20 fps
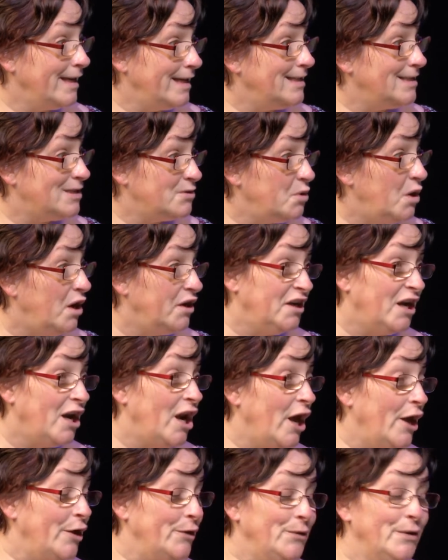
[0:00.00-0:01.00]
in Twerton
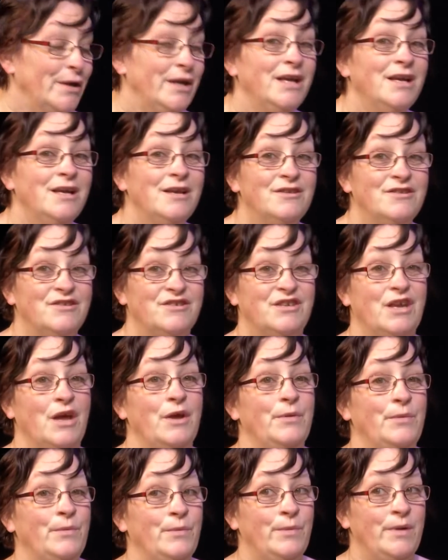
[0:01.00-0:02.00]
alone.
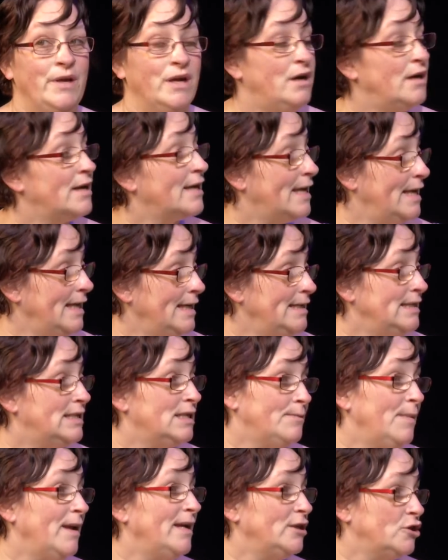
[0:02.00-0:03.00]
So we are keen to
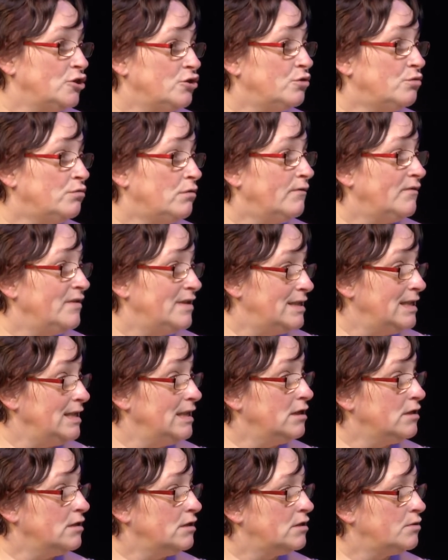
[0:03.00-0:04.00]
make sure, obviously,
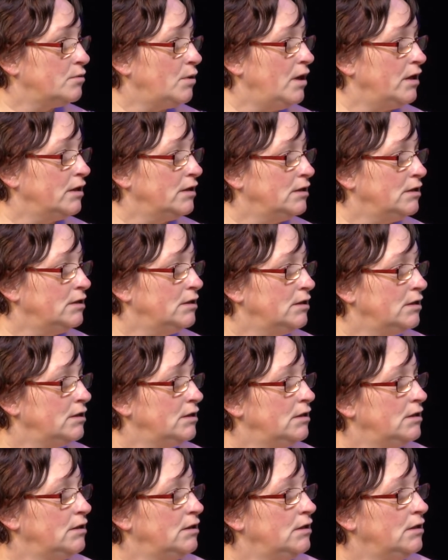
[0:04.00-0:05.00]
that Twerton
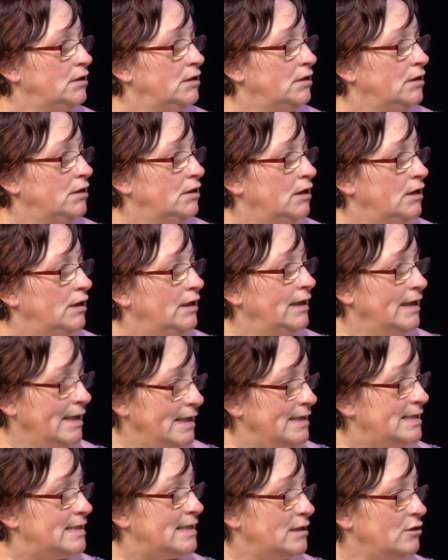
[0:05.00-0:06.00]

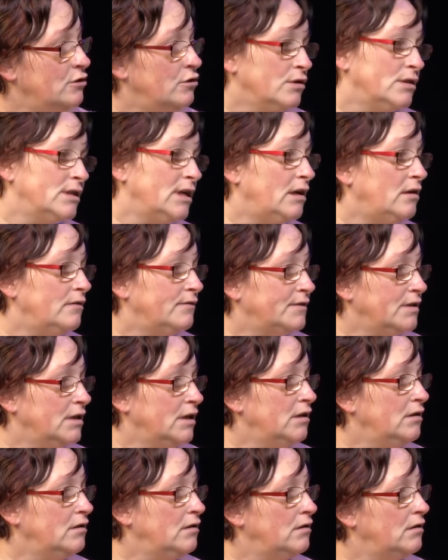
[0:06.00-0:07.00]
is looked
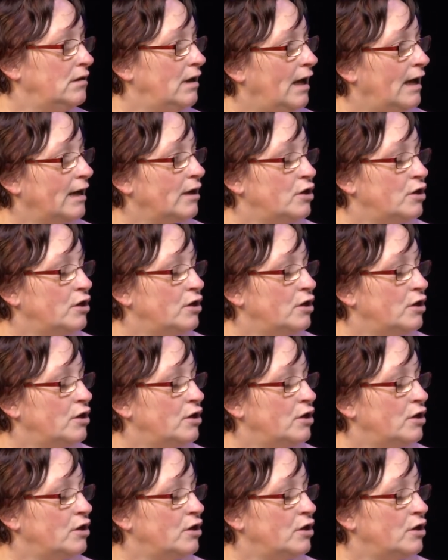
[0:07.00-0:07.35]
after and